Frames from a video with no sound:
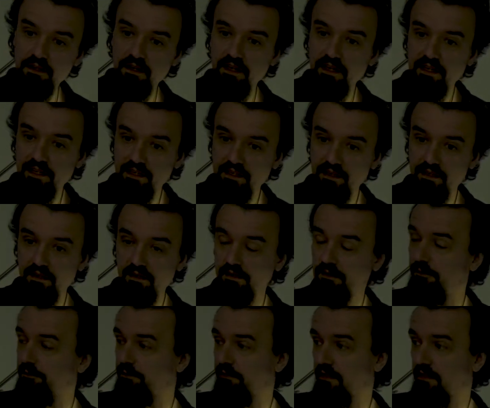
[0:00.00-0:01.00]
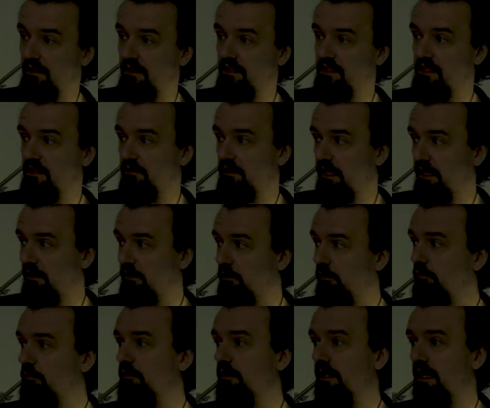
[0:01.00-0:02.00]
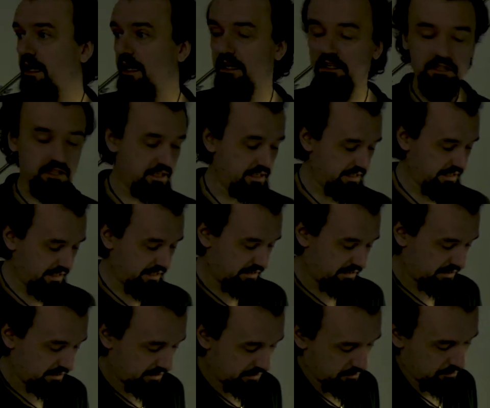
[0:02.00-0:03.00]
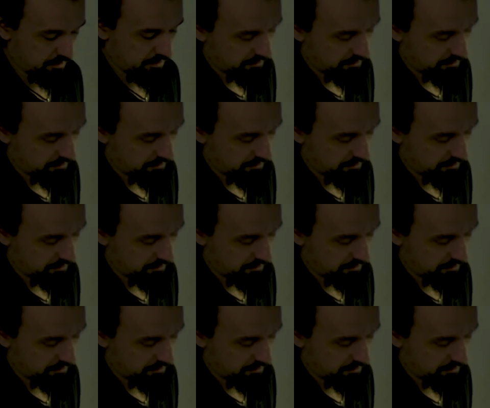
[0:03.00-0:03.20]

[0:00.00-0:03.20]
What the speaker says: I don't actually need to do the